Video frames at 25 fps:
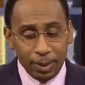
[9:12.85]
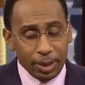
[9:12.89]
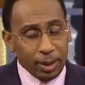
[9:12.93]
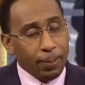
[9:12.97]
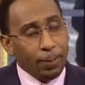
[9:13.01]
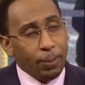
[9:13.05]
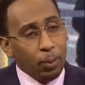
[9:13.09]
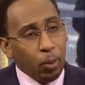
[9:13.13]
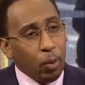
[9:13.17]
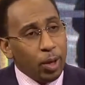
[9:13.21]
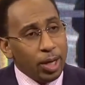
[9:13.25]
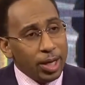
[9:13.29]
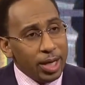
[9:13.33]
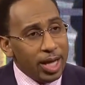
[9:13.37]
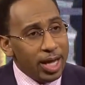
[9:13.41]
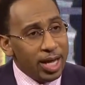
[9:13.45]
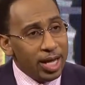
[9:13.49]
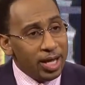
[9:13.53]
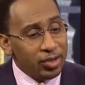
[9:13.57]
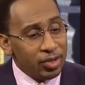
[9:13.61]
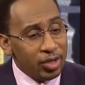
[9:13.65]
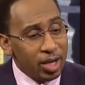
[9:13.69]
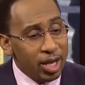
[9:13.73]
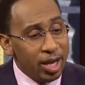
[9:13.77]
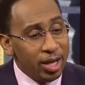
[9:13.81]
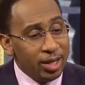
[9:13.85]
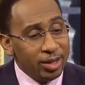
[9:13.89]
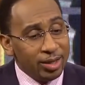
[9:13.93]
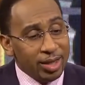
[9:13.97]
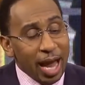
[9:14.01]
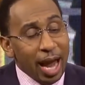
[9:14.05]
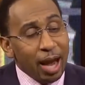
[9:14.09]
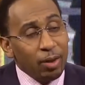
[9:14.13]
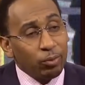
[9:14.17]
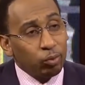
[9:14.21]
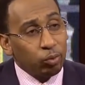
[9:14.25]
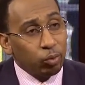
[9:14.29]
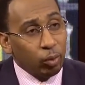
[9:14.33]
But the point is,
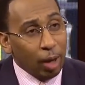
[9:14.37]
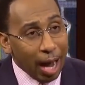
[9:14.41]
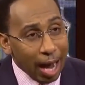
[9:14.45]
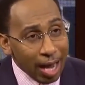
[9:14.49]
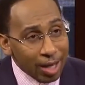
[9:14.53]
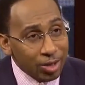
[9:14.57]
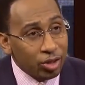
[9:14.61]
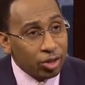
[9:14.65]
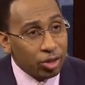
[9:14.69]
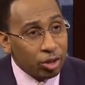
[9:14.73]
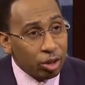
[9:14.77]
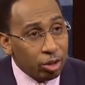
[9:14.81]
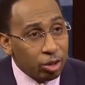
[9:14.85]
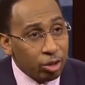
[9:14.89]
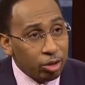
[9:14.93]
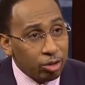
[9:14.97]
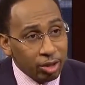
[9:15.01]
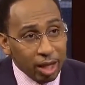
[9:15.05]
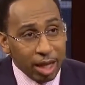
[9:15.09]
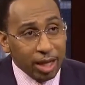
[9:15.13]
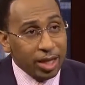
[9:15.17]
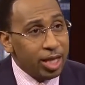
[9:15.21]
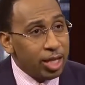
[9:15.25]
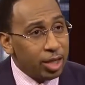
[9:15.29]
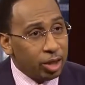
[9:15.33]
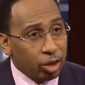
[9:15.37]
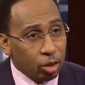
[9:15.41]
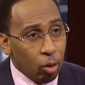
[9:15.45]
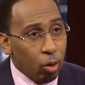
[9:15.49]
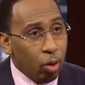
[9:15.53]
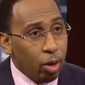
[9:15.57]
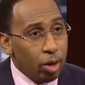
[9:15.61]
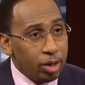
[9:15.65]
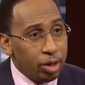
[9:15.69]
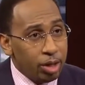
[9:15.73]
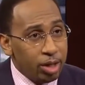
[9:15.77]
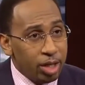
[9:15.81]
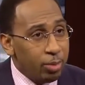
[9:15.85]
that roster that he
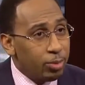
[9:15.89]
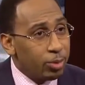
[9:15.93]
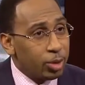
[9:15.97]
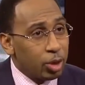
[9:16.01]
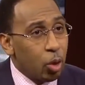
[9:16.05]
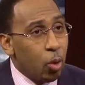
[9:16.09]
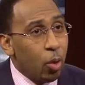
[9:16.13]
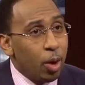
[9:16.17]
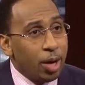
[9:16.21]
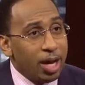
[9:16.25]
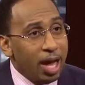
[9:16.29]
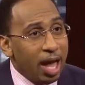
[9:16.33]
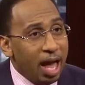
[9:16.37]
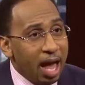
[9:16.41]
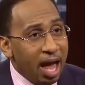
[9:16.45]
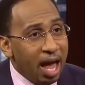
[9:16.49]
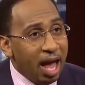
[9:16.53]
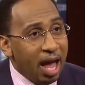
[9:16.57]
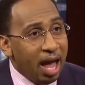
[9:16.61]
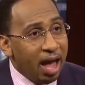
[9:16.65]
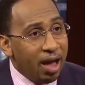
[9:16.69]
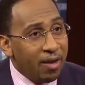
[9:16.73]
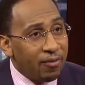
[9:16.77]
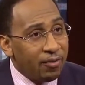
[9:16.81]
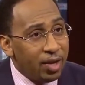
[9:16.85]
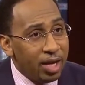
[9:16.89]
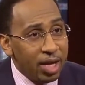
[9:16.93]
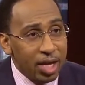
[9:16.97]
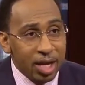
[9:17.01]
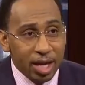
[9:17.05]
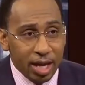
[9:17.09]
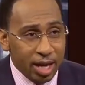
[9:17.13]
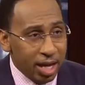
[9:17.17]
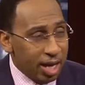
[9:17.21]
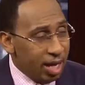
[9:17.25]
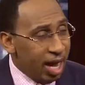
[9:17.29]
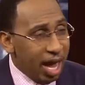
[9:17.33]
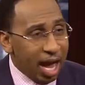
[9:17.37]
thought he was going to have,
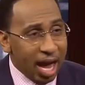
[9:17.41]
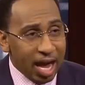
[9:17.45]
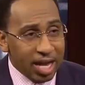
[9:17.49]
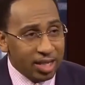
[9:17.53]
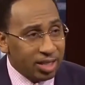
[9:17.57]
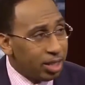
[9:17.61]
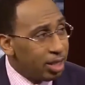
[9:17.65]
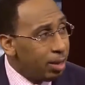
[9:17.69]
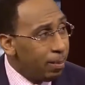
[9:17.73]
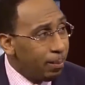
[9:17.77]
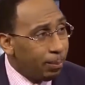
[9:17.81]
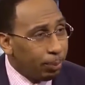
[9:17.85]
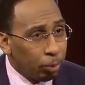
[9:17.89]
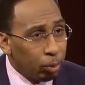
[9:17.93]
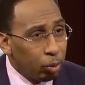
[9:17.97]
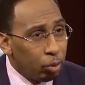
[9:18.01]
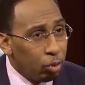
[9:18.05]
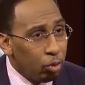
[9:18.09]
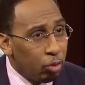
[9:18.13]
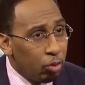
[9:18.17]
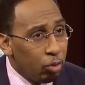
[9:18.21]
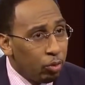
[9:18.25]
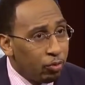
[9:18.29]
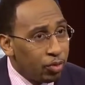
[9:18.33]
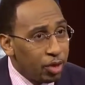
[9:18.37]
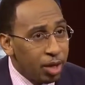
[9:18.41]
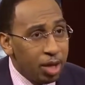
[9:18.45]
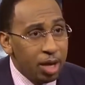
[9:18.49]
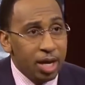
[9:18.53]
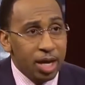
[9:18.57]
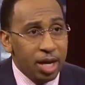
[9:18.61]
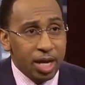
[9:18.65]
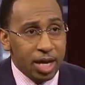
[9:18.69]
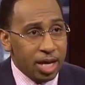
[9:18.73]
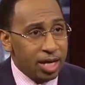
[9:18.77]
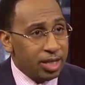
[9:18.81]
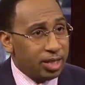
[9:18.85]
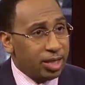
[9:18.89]
it hasn't improved.
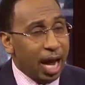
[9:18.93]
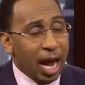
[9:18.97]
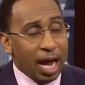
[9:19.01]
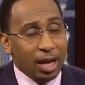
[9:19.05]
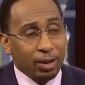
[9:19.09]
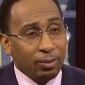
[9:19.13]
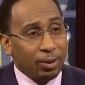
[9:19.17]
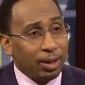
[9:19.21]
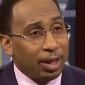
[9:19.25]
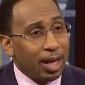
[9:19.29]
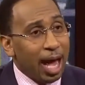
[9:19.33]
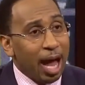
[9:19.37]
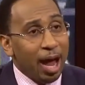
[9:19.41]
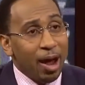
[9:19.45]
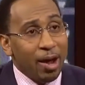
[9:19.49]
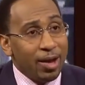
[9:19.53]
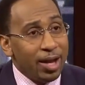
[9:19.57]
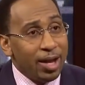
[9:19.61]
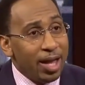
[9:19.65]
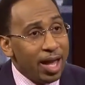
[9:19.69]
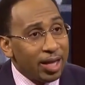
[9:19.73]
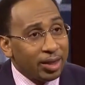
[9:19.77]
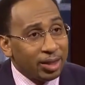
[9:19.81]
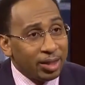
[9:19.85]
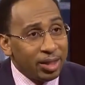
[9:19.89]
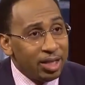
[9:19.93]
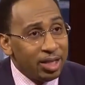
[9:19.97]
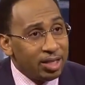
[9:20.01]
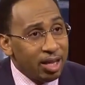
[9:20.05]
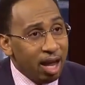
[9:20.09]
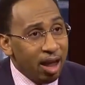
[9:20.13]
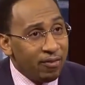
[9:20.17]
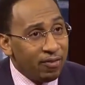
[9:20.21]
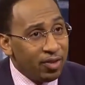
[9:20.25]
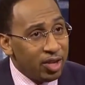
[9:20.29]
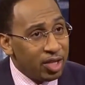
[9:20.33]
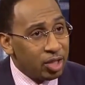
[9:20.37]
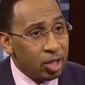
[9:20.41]
He's got to rely on Anthony
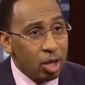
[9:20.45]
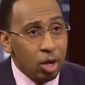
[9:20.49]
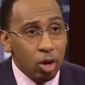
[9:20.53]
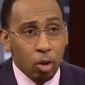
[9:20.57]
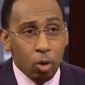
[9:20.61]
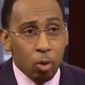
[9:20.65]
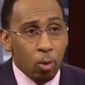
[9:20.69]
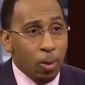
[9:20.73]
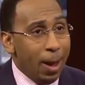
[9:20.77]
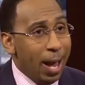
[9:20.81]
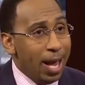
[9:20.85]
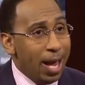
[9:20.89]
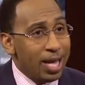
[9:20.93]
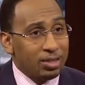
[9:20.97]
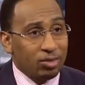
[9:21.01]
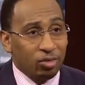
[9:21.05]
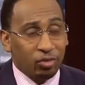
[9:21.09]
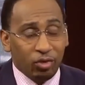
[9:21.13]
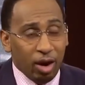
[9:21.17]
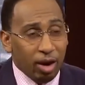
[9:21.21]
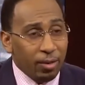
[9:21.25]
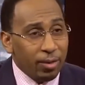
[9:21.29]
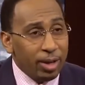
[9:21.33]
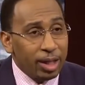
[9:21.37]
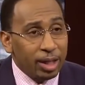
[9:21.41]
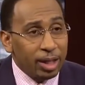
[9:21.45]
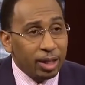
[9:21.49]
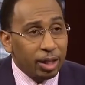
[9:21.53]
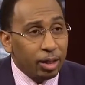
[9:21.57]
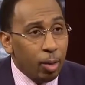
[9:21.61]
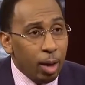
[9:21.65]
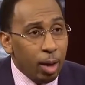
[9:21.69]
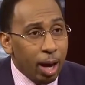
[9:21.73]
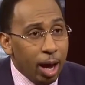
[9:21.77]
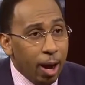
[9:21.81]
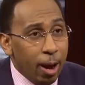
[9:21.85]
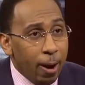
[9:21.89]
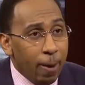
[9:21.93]
Davis, who has very
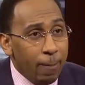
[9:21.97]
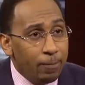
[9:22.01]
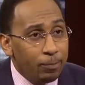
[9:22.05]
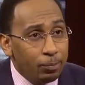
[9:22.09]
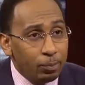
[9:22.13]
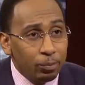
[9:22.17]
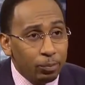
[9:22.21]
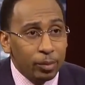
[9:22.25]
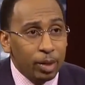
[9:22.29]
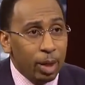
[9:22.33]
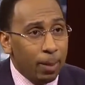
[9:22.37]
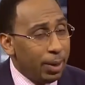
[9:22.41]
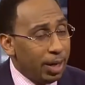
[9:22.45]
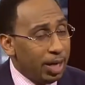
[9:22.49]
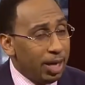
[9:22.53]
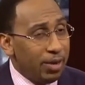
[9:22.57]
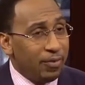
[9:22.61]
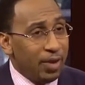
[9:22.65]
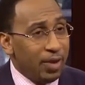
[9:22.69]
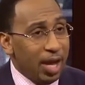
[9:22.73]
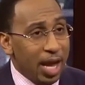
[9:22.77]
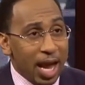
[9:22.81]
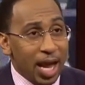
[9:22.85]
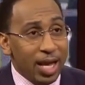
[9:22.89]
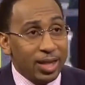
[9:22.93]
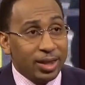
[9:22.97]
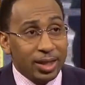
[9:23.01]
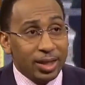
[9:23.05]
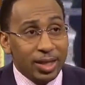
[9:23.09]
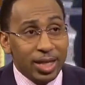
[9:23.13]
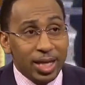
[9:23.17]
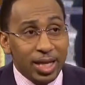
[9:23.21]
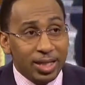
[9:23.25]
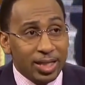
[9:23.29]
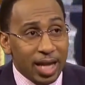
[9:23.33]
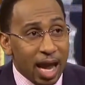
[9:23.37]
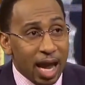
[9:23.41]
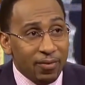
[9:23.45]
little help. But if
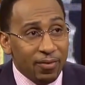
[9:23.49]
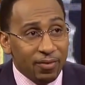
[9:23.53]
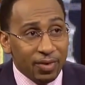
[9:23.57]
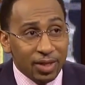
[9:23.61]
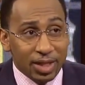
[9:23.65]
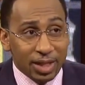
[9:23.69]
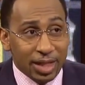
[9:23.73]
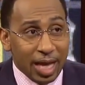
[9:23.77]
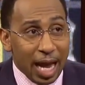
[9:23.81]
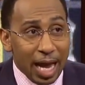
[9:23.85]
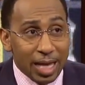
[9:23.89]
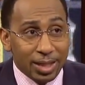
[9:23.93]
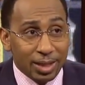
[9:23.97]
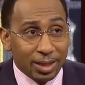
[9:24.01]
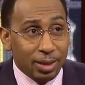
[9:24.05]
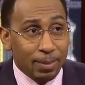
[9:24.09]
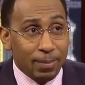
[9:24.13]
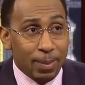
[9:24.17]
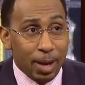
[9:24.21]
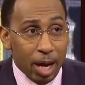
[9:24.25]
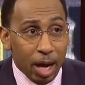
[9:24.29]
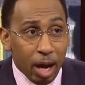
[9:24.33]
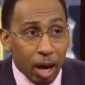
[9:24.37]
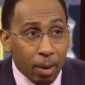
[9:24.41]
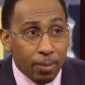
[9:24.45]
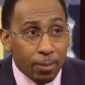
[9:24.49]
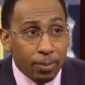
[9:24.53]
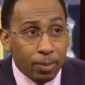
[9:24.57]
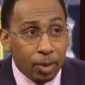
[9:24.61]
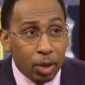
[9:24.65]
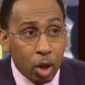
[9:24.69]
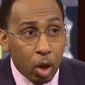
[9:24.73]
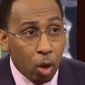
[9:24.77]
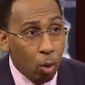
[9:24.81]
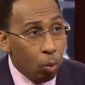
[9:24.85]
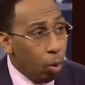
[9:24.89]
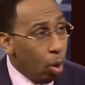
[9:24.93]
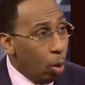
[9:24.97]
Anthony Davis got some help
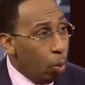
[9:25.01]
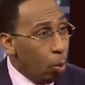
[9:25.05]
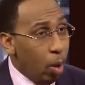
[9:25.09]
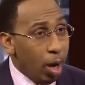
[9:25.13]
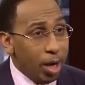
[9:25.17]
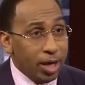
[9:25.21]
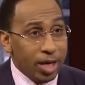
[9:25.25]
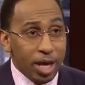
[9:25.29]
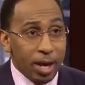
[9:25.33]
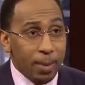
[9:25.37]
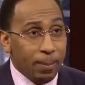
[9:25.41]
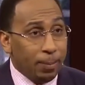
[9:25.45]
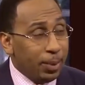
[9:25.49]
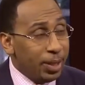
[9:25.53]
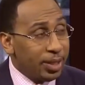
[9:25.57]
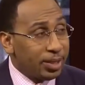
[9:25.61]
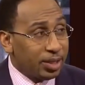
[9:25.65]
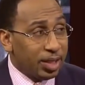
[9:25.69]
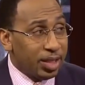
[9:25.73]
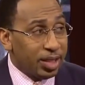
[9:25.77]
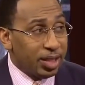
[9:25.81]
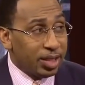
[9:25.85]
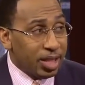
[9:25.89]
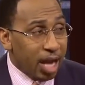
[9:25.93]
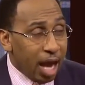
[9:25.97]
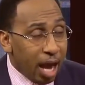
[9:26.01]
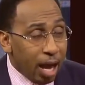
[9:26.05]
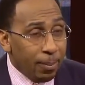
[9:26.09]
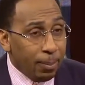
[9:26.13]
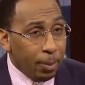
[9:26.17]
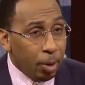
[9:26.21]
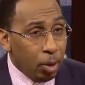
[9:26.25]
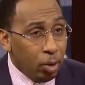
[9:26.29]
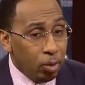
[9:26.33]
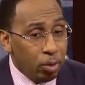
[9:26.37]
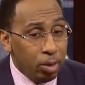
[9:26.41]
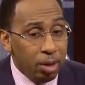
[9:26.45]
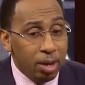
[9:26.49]
with what he brings to the
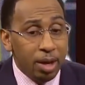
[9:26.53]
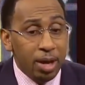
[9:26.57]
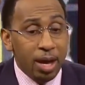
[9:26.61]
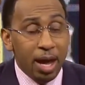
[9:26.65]
table,